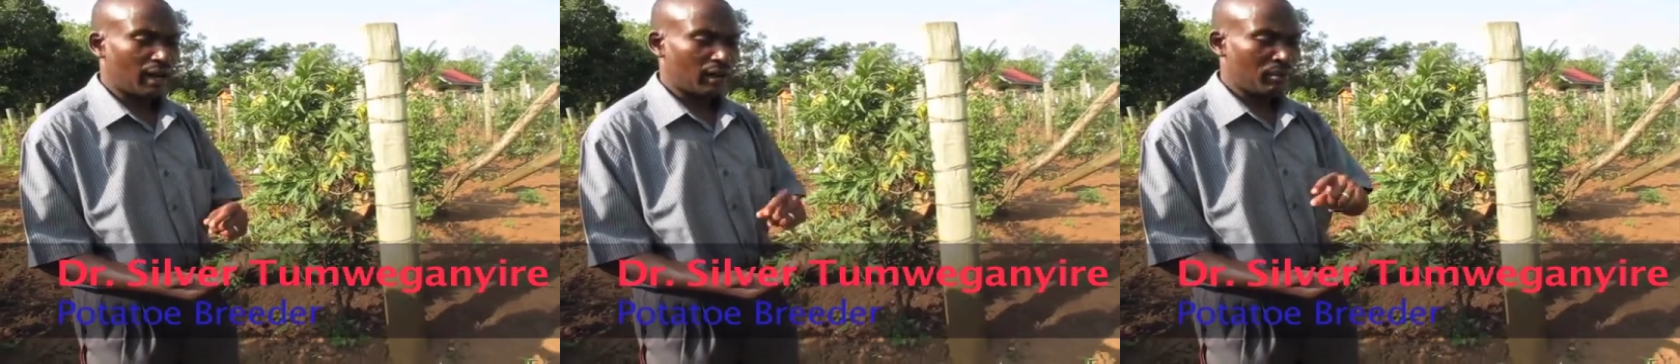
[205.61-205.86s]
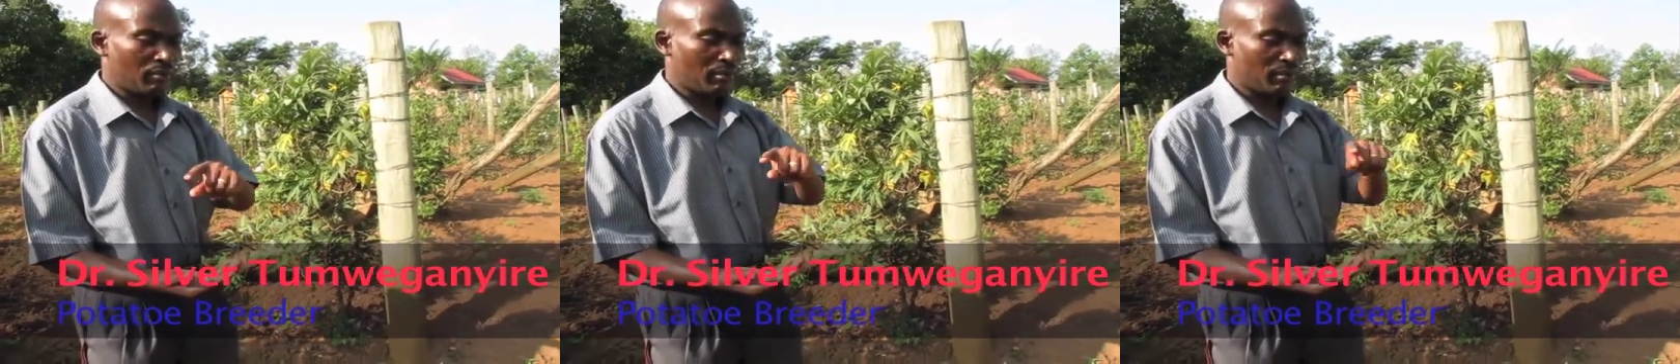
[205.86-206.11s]

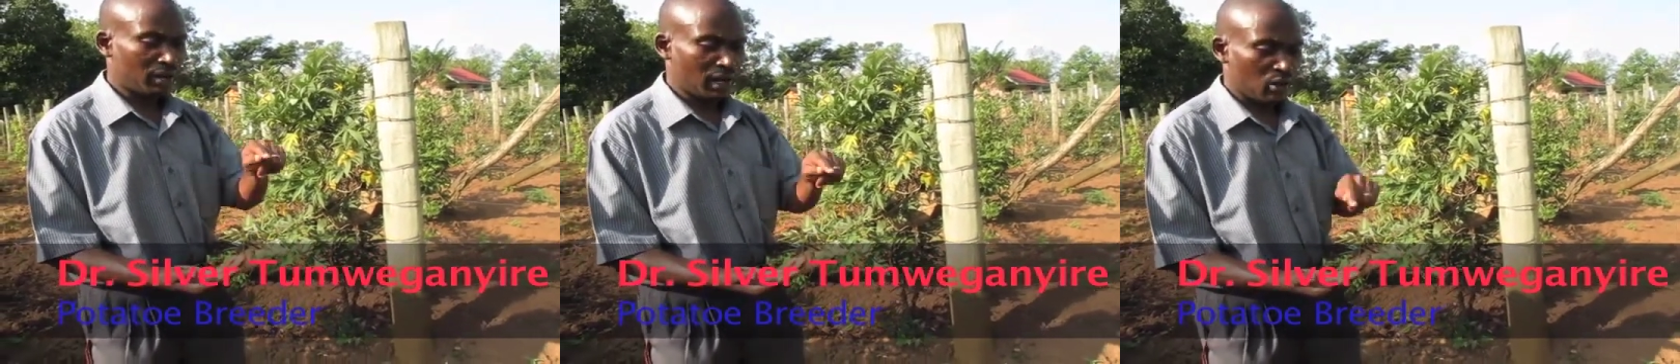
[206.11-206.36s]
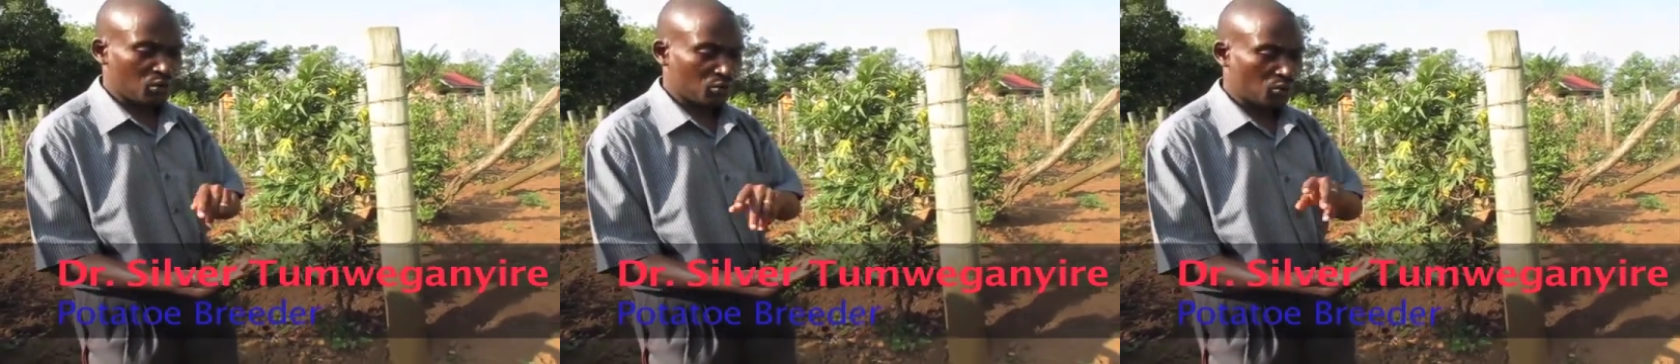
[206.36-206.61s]
Remember
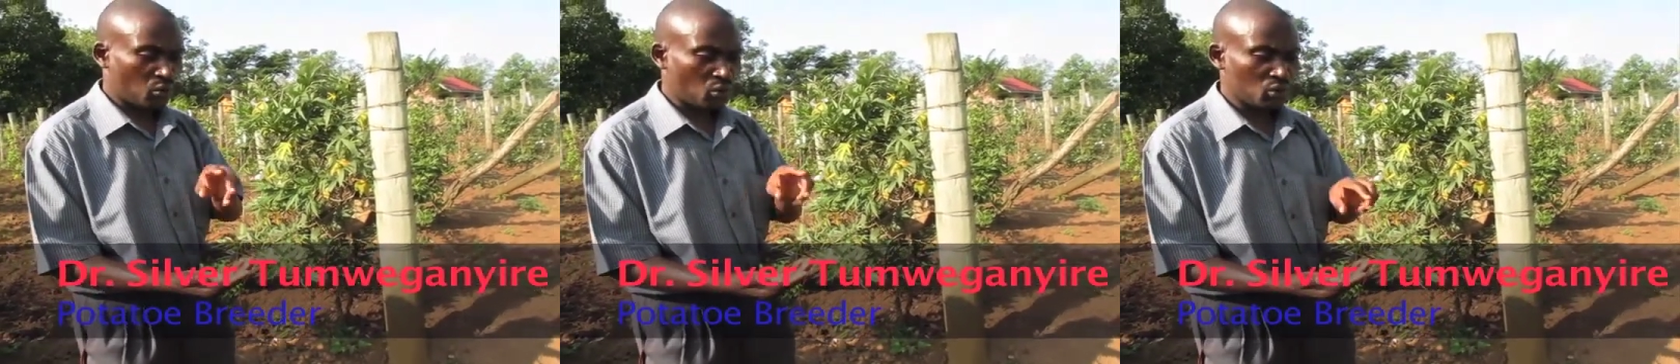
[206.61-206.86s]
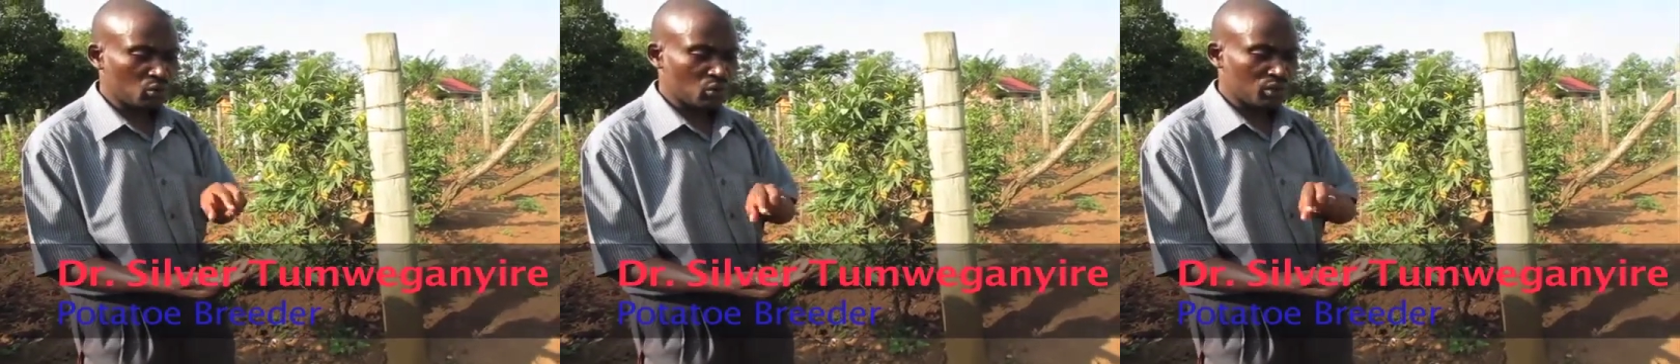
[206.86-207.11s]
now, for
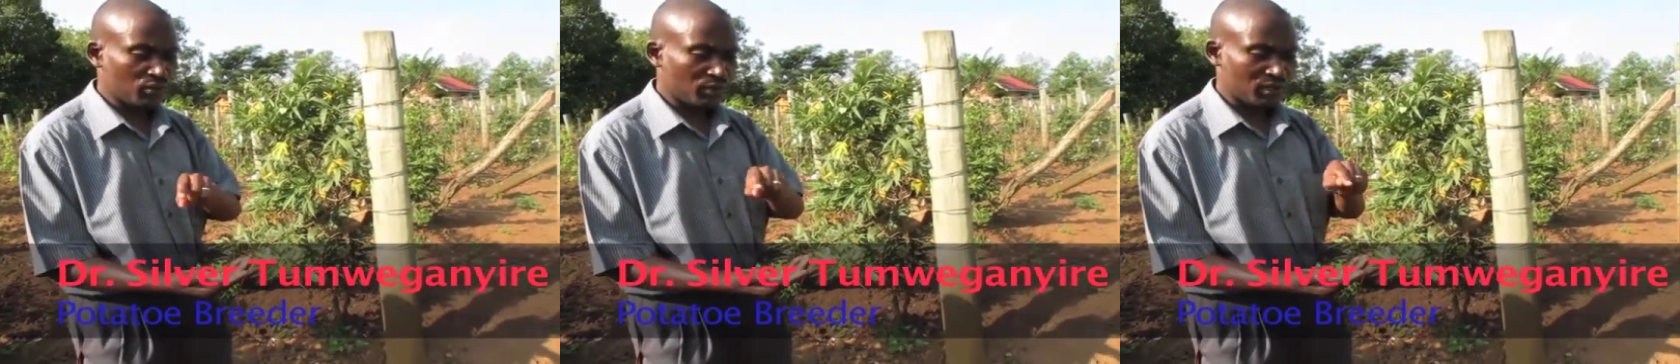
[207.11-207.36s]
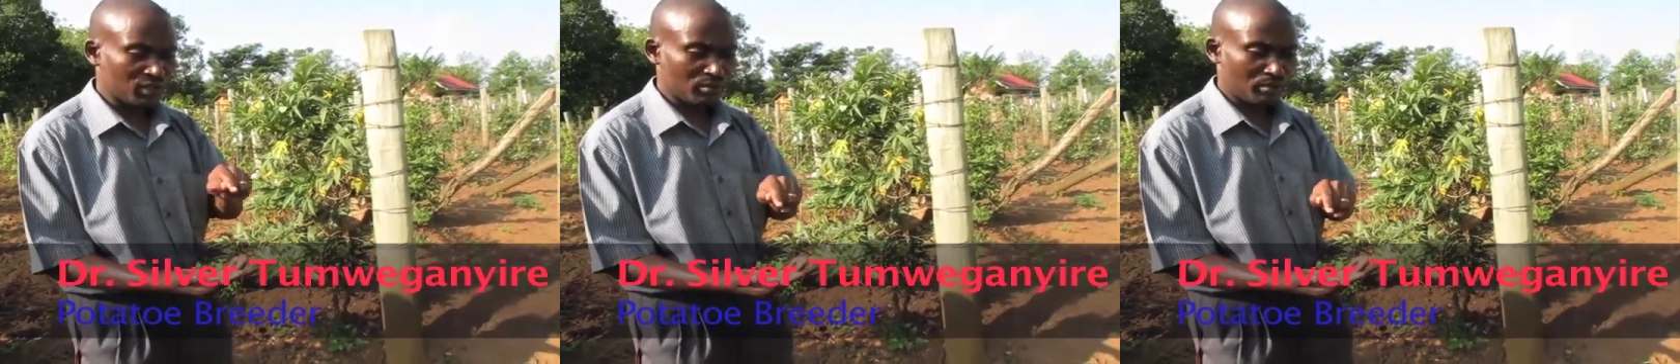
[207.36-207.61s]
all those first